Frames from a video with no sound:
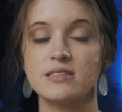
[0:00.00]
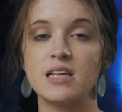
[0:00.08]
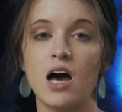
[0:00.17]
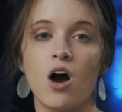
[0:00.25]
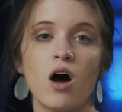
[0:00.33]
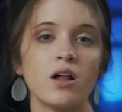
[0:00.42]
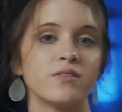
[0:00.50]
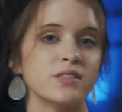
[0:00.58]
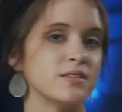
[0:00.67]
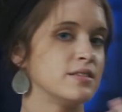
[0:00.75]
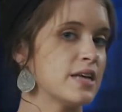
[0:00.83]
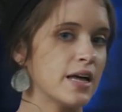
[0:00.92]
let all of
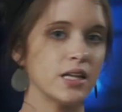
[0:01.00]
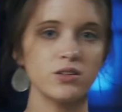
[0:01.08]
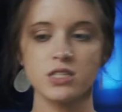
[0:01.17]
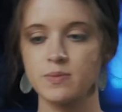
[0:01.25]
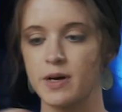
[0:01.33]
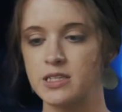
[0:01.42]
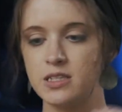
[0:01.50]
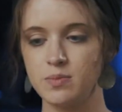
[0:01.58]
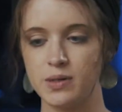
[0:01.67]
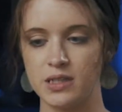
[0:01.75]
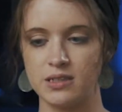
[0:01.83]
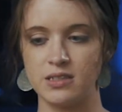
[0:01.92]
these daily
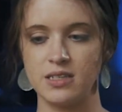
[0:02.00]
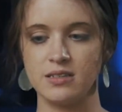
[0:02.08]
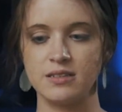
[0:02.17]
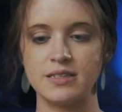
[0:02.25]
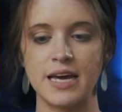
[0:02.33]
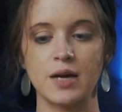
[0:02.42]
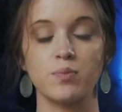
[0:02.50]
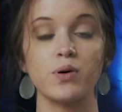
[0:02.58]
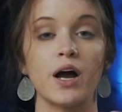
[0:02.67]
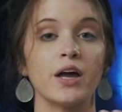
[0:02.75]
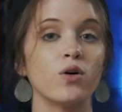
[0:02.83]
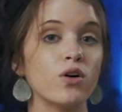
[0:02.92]
responsibilities take
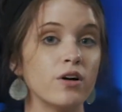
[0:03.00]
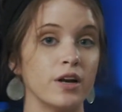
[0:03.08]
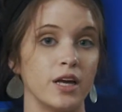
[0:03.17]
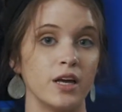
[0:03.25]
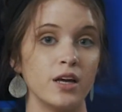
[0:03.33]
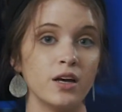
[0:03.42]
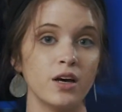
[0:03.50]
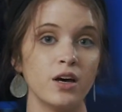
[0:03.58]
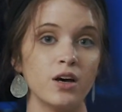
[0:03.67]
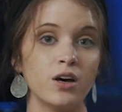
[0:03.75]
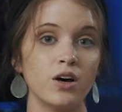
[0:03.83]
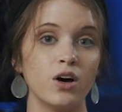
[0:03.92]
priority
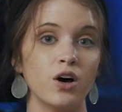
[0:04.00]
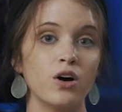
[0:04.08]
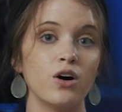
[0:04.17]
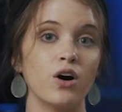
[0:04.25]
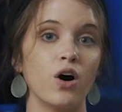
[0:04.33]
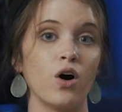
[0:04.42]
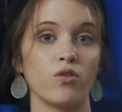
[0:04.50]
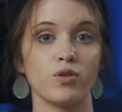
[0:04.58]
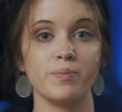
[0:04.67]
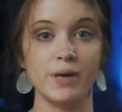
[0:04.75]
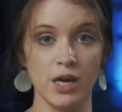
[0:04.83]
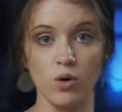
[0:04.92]
over
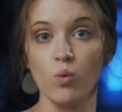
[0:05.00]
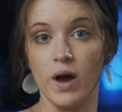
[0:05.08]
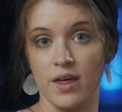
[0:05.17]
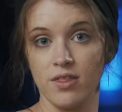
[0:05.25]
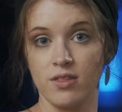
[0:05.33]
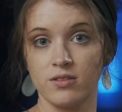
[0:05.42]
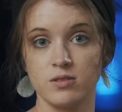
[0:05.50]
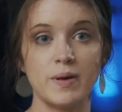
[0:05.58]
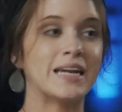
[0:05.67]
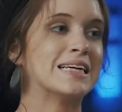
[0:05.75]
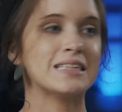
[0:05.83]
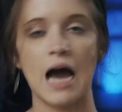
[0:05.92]
being with,
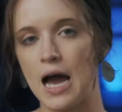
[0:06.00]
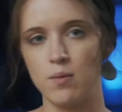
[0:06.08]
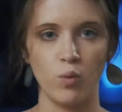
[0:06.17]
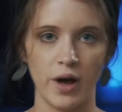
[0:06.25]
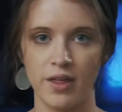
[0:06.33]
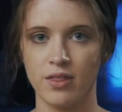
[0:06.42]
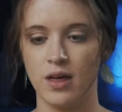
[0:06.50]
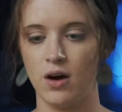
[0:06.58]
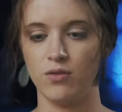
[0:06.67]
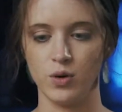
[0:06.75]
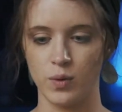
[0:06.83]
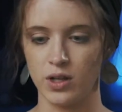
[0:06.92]
spending time with,
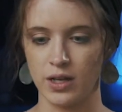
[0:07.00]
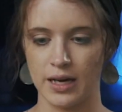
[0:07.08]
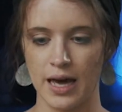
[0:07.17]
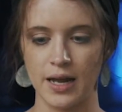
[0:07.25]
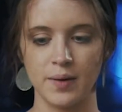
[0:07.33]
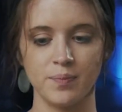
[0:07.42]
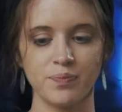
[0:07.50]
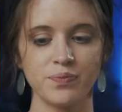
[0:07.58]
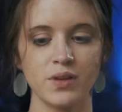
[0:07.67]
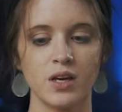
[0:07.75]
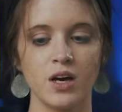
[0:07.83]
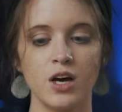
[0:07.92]
however you want to look at it.
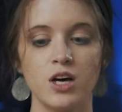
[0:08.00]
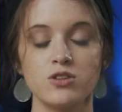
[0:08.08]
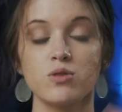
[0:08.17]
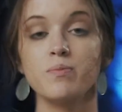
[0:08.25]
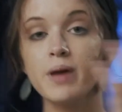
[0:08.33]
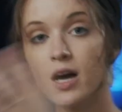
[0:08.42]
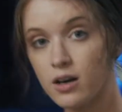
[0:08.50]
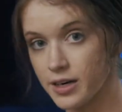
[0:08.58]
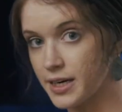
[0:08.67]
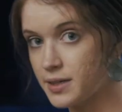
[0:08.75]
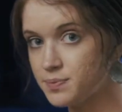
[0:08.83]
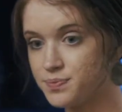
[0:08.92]
So
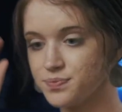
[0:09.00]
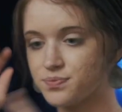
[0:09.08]
Mary,